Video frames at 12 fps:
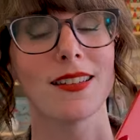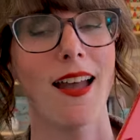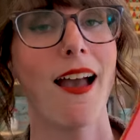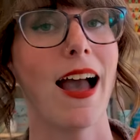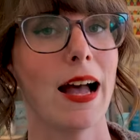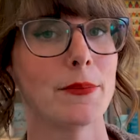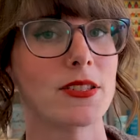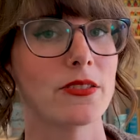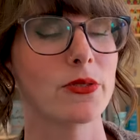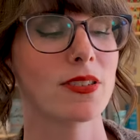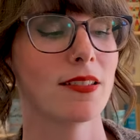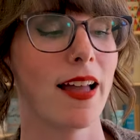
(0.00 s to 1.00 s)
an
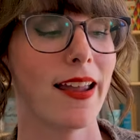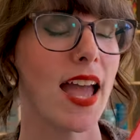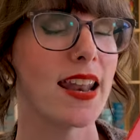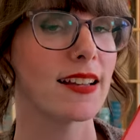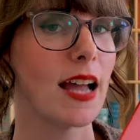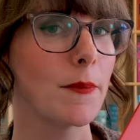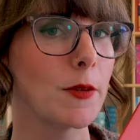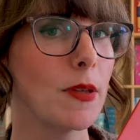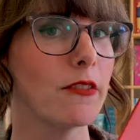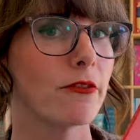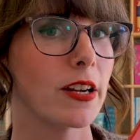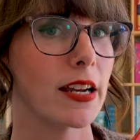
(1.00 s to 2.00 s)
absolute delight and it kept
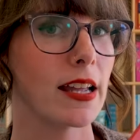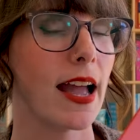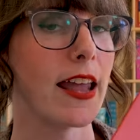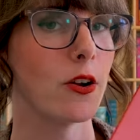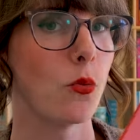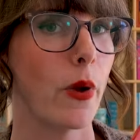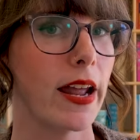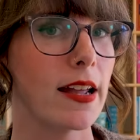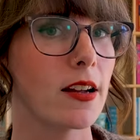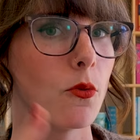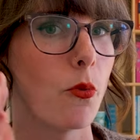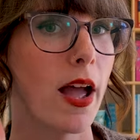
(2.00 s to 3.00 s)
me reading and awake
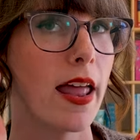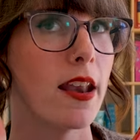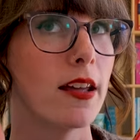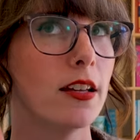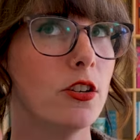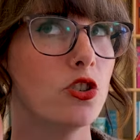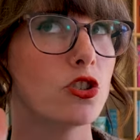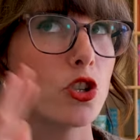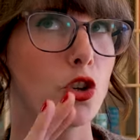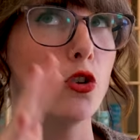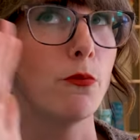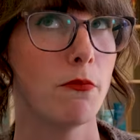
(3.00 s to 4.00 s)
when
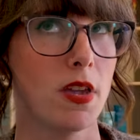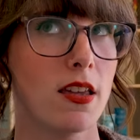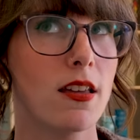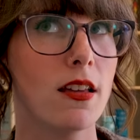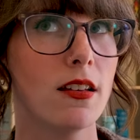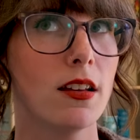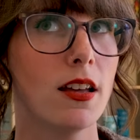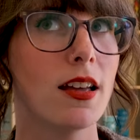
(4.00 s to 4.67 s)
to me,